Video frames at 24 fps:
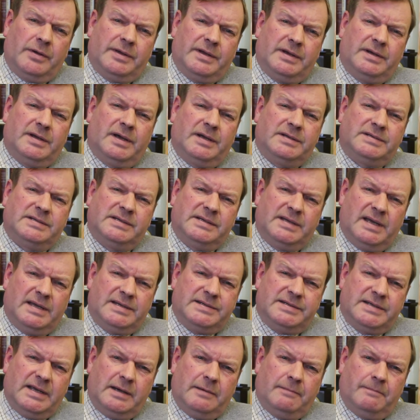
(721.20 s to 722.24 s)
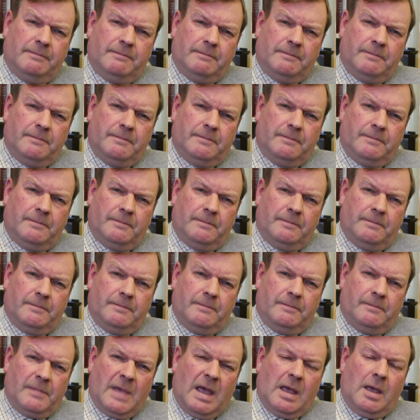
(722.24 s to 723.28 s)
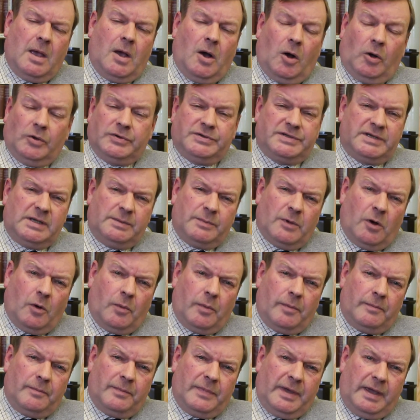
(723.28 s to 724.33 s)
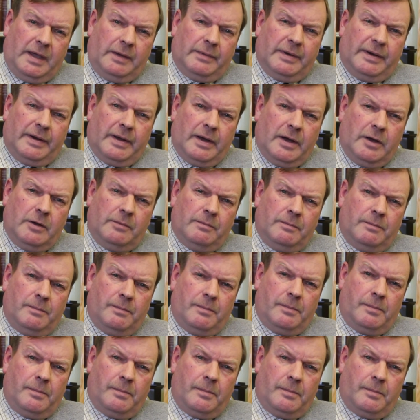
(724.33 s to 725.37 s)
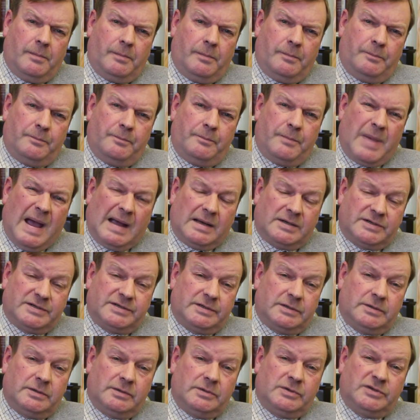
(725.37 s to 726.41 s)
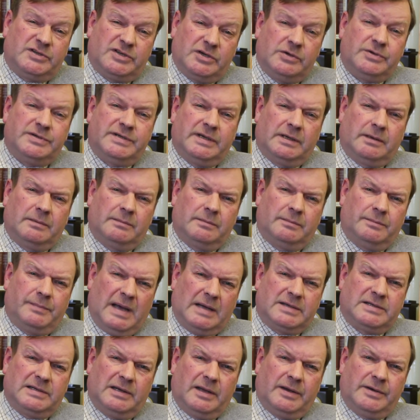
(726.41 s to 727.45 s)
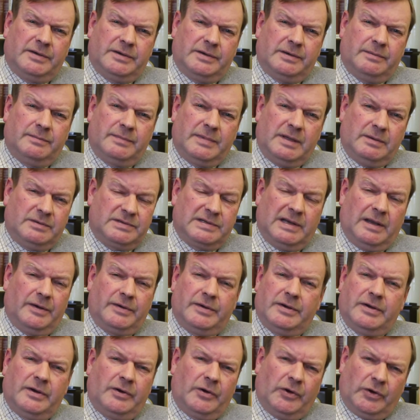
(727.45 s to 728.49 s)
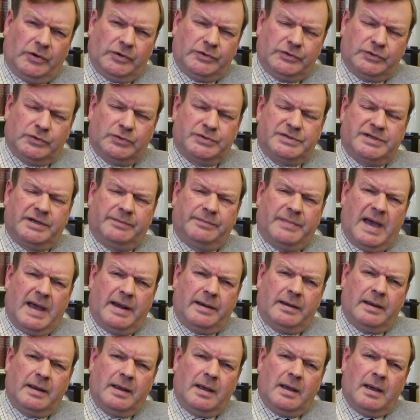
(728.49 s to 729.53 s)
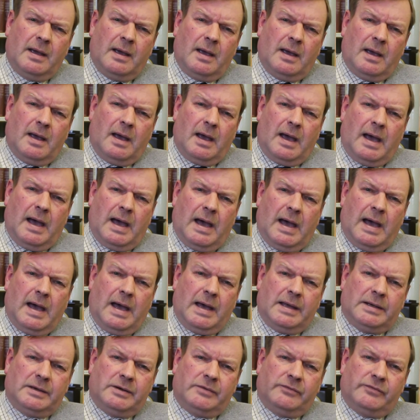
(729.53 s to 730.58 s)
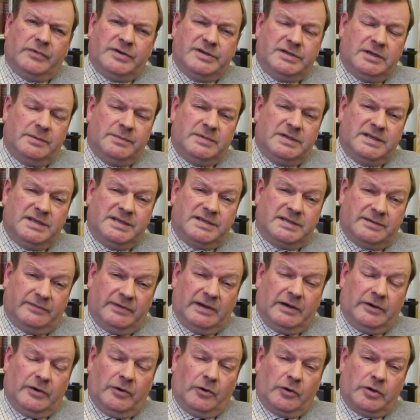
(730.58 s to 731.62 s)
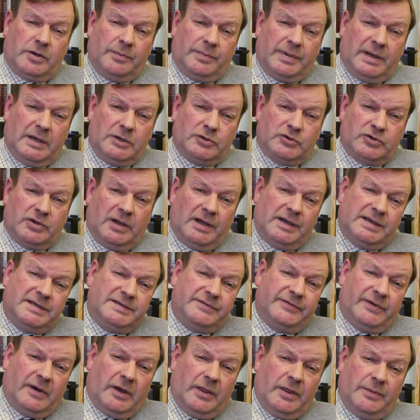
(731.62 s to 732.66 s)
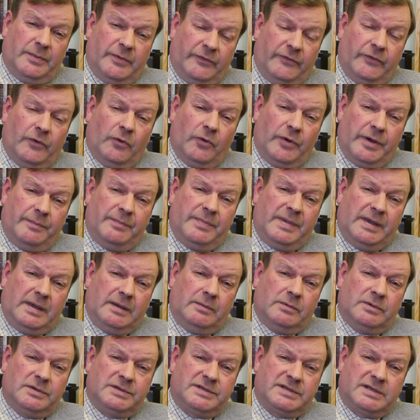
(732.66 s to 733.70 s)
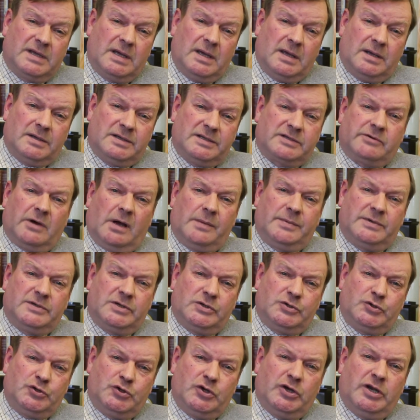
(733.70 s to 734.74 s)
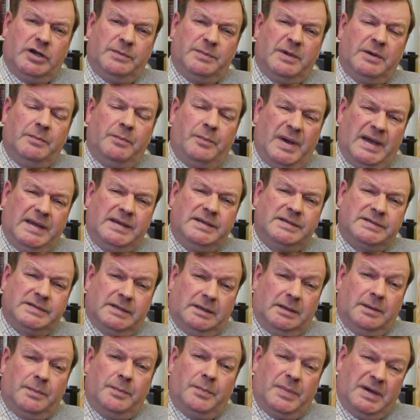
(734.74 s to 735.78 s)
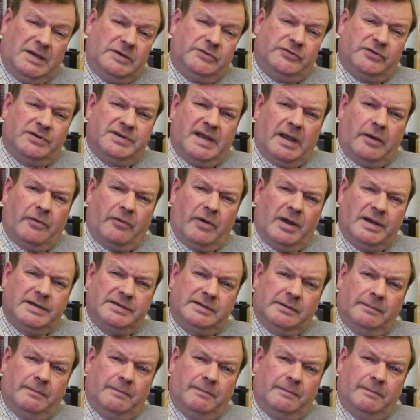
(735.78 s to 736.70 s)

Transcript: in 1918. On demob, he went home, back to Tooting, back to London. He was a London and a Dorset man, and resumed his civilian occupation like his father before him. He was described as a journeyman painter and decorator.